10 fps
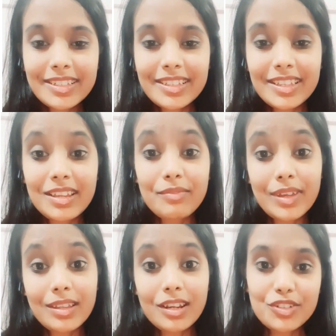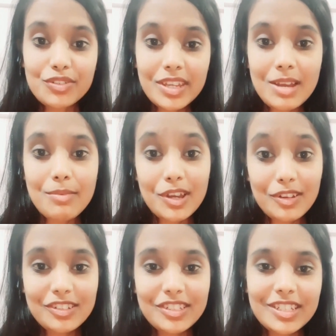that whether I should take
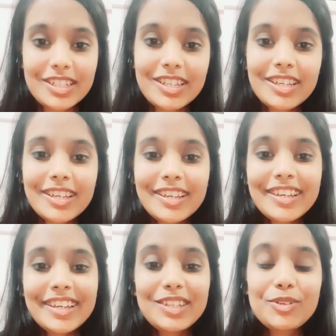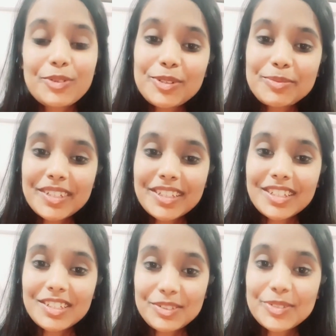biology, he told me
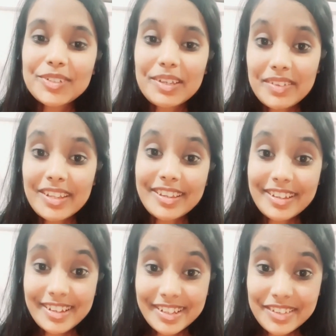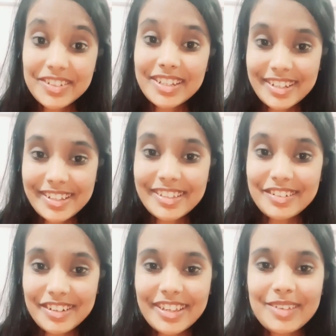that you should give it another
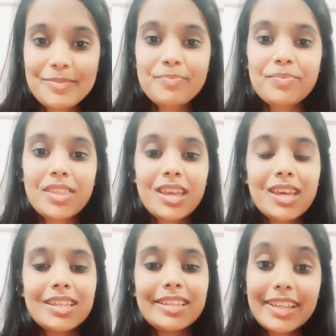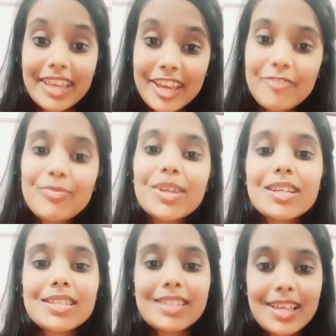try. That gave me a
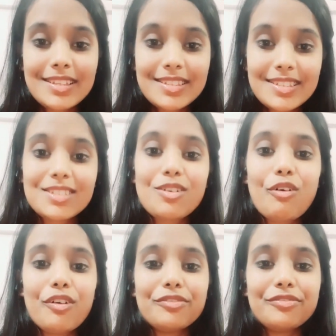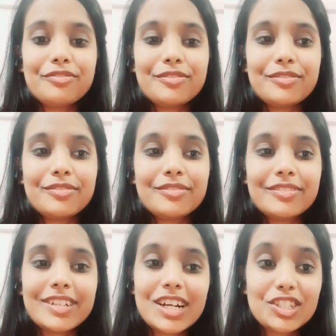sense of
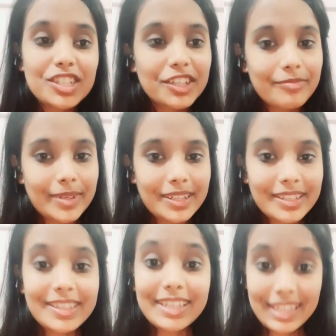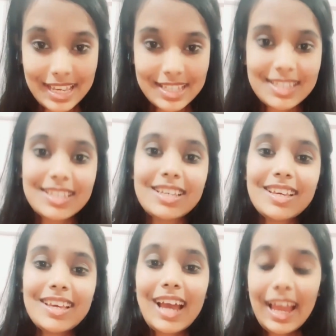achievement that yes,
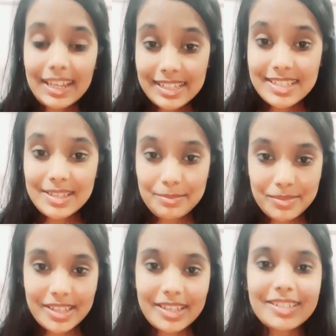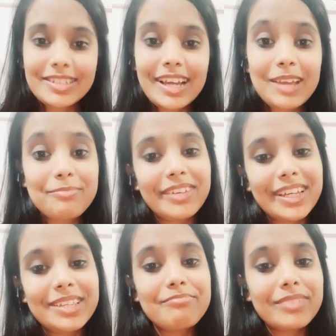I did something. I made
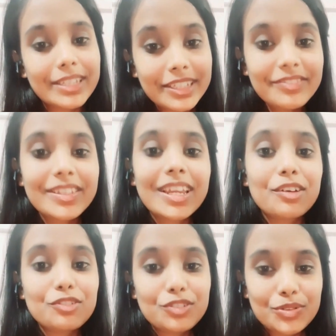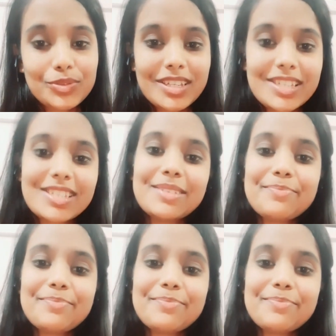him believe that I could do this.